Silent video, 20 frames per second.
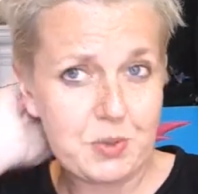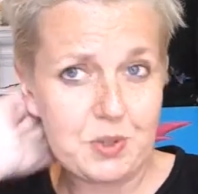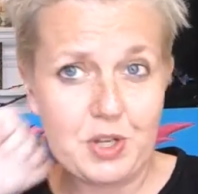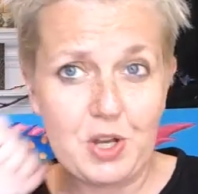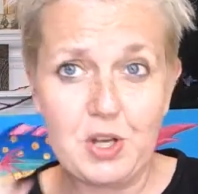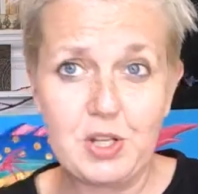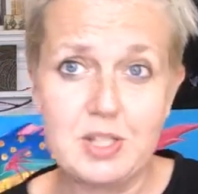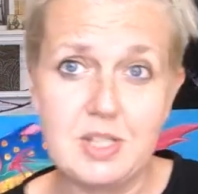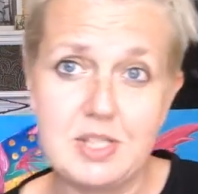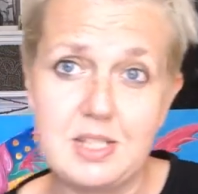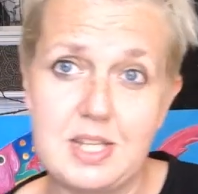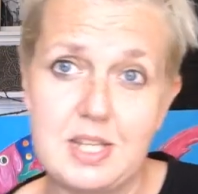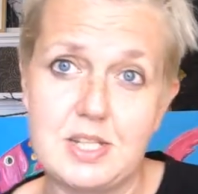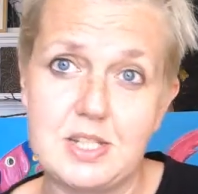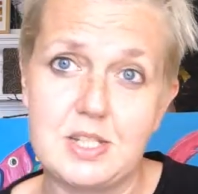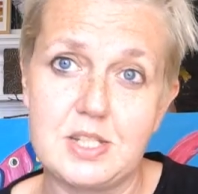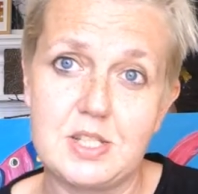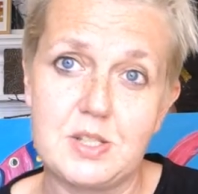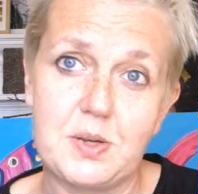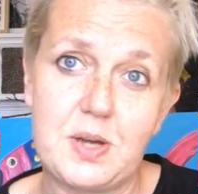to a garden
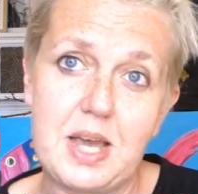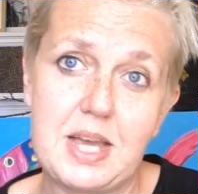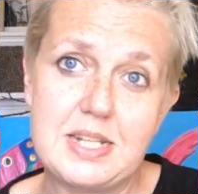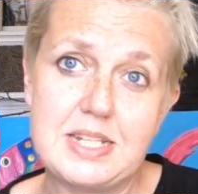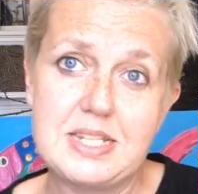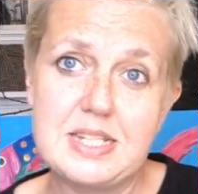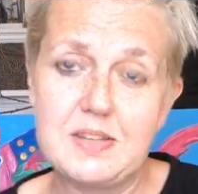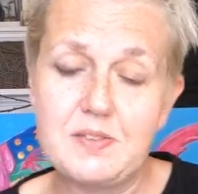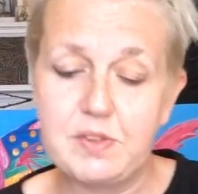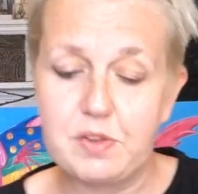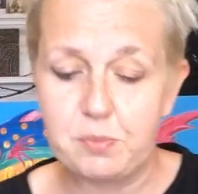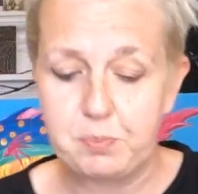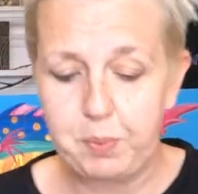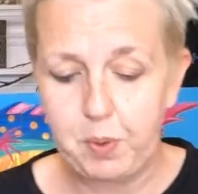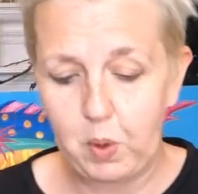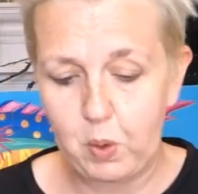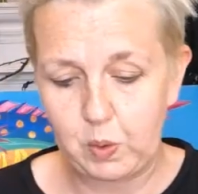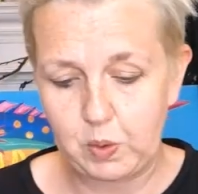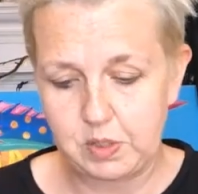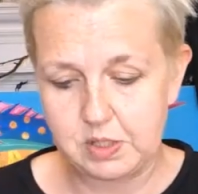centre, so I didn't have enough
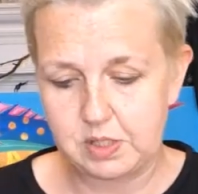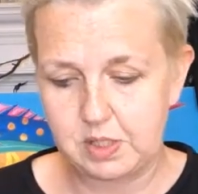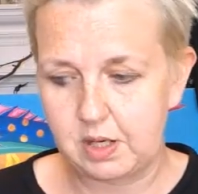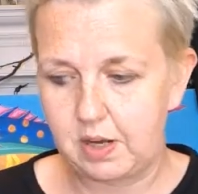pots.